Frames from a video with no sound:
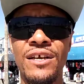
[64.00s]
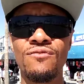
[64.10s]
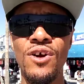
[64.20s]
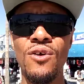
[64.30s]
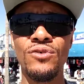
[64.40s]

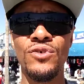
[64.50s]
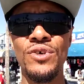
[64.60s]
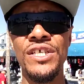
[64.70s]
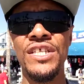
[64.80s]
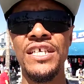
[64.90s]
and roll. So
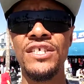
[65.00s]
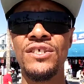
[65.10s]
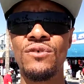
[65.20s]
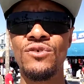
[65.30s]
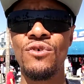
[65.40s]
he thinks he's
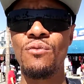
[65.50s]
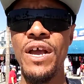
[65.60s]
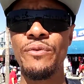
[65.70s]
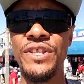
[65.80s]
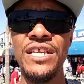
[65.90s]
going to do
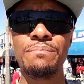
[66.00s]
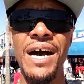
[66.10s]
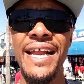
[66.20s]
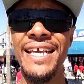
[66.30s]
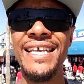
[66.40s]
away with
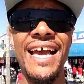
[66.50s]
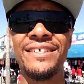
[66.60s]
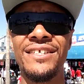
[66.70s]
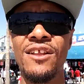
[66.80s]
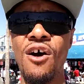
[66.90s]
anybody. He
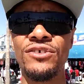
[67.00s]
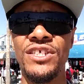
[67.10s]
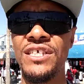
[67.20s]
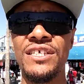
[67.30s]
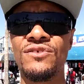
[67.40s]
hasn't lost.
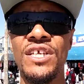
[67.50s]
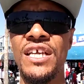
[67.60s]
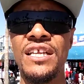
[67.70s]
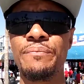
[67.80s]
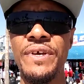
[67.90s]
He didn't think
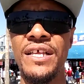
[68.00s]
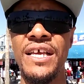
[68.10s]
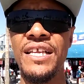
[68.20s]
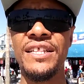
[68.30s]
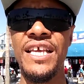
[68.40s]

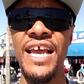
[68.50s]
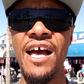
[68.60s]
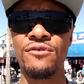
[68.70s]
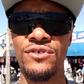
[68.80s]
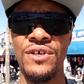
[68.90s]
anything
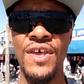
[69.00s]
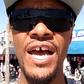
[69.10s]
else.